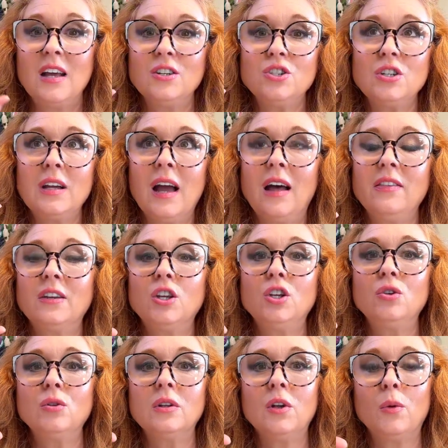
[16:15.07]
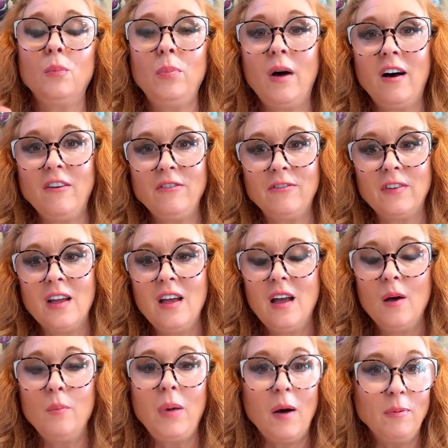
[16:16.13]
She had the cute little
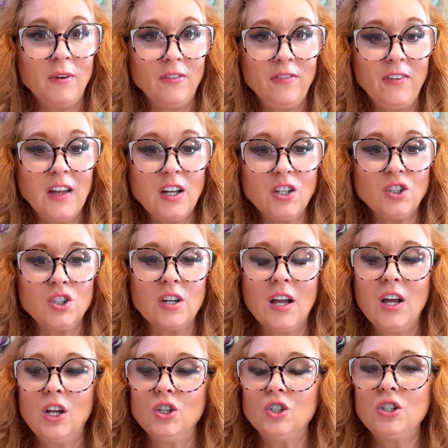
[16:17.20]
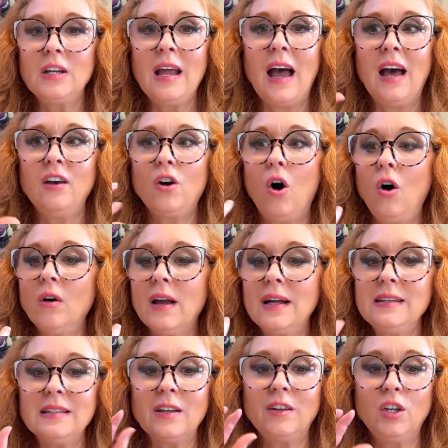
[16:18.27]
puffer fish. She had all
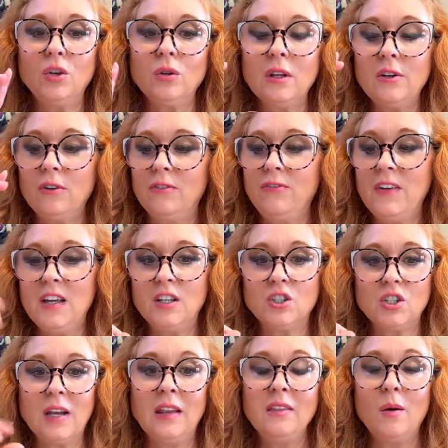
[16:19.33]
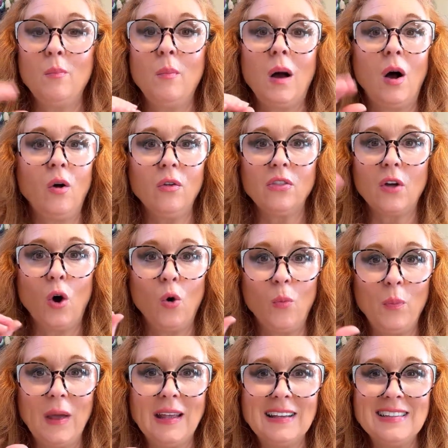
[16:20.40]
kinds of cute little fish, and the mouth
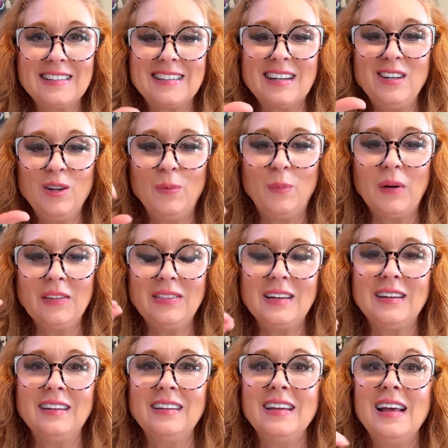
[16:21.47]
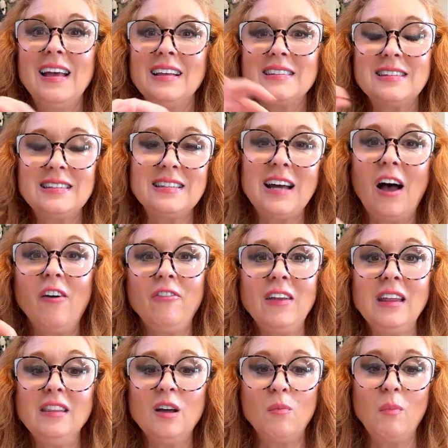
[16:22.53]
opens and you put the stuff
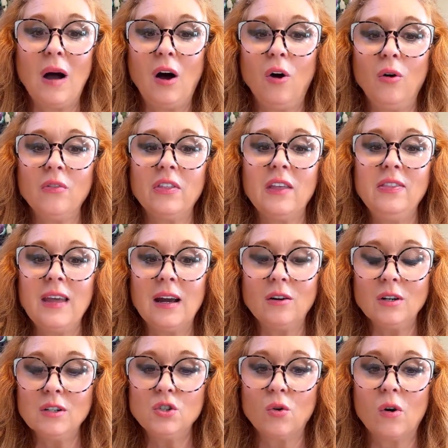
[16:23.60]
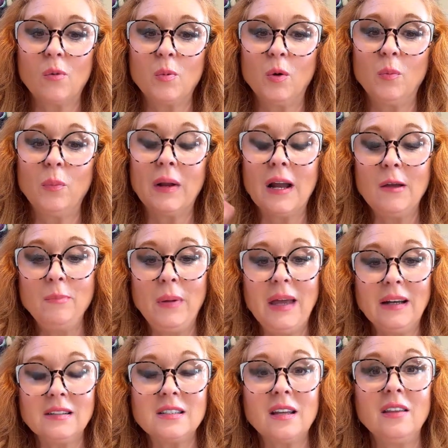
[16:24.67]
in the mouth. They're adorable, but I
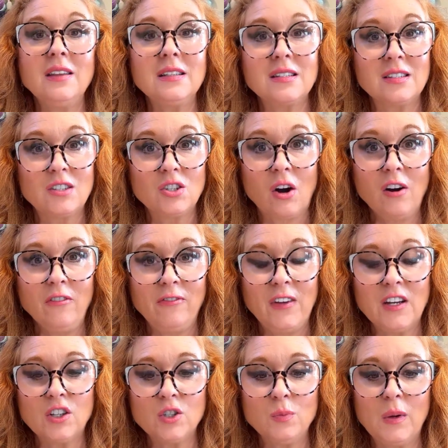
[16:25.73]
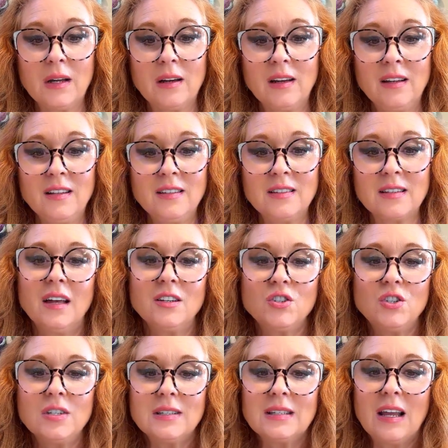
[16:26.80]
picked this starfish because it's
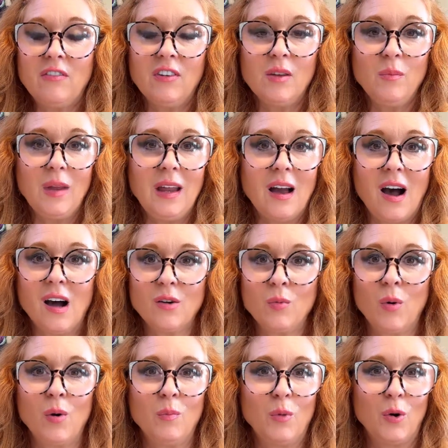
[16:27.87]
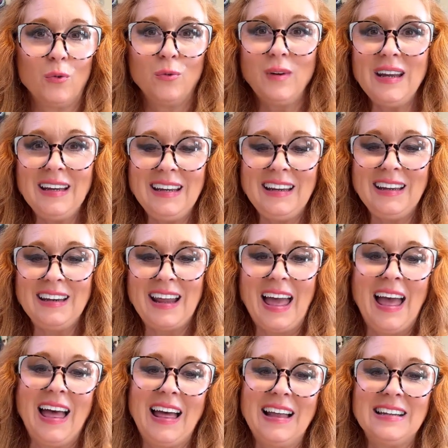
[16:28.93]
just giving me aquamarine,
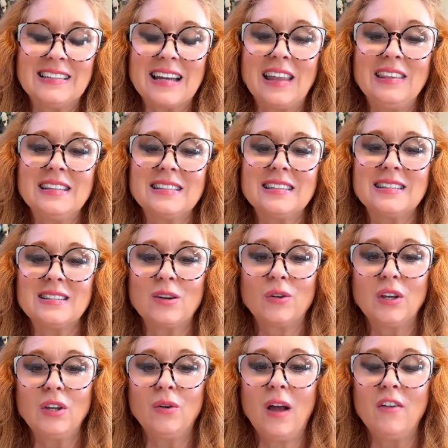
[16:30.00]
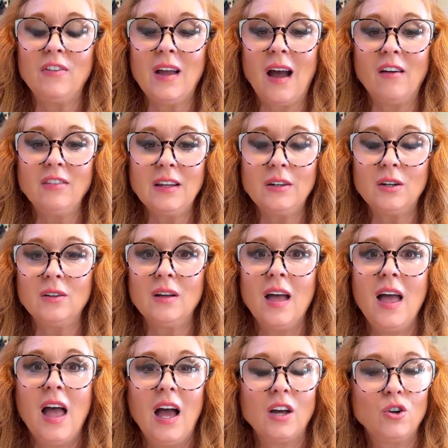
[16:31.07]
and this is so cute. If you have little
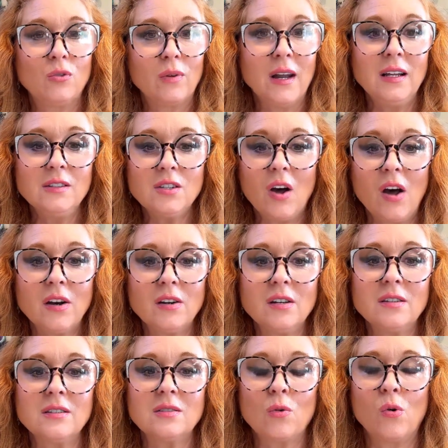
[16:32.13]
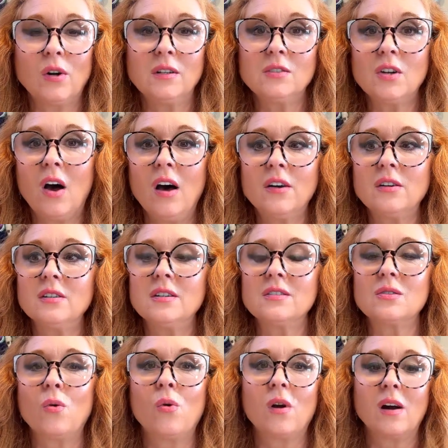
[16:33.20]
granddaughters or daughters
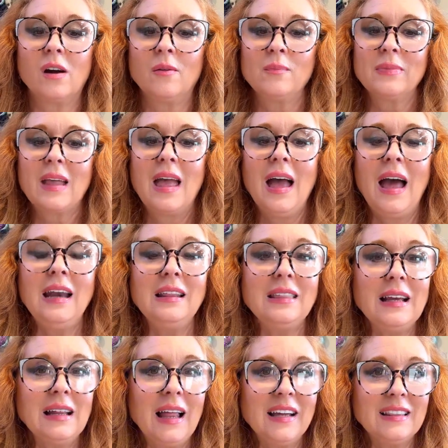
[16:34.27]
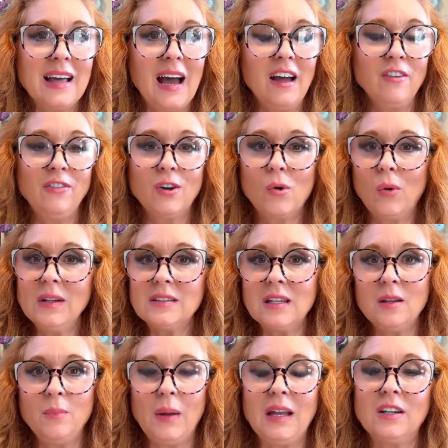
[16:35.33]
or anything like that, if you're going to
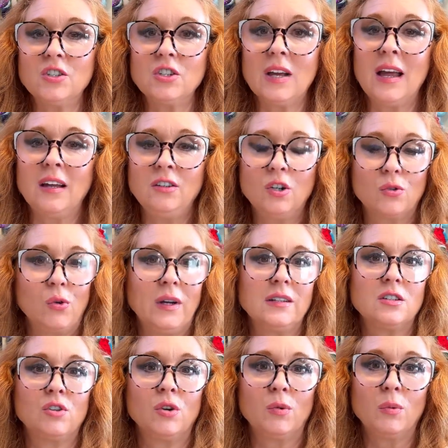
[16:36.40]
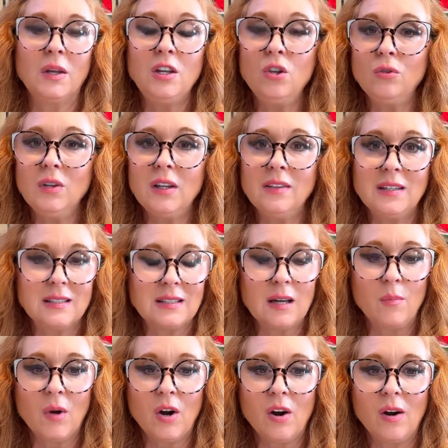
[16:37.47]
the beach and you're going to a reunion this
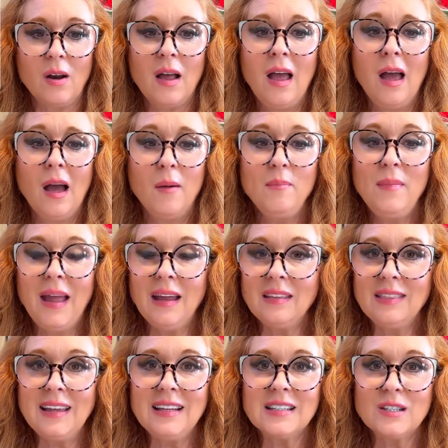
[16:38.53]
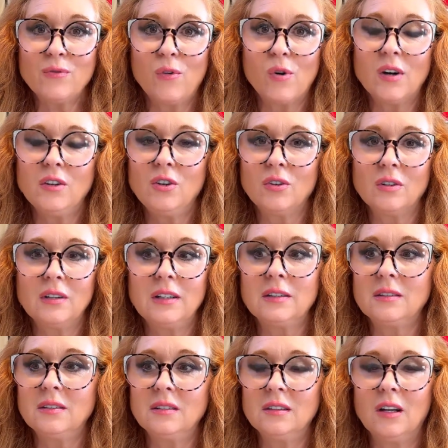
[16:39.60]
summer, make these for your
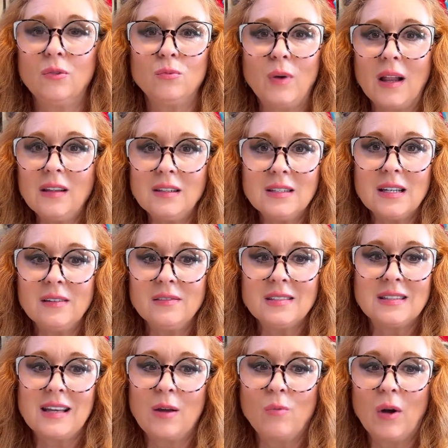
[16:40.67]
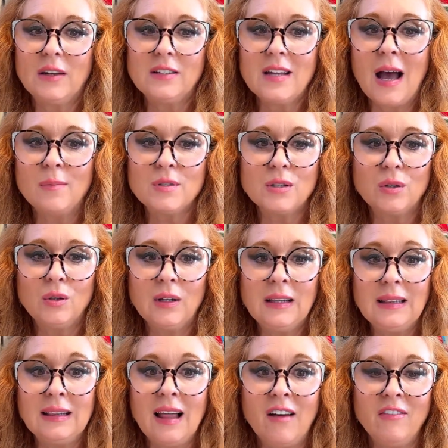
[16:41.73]
little relatives. They would absolutely
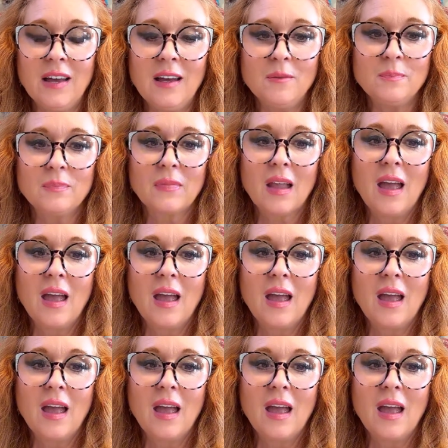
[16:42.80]
love it.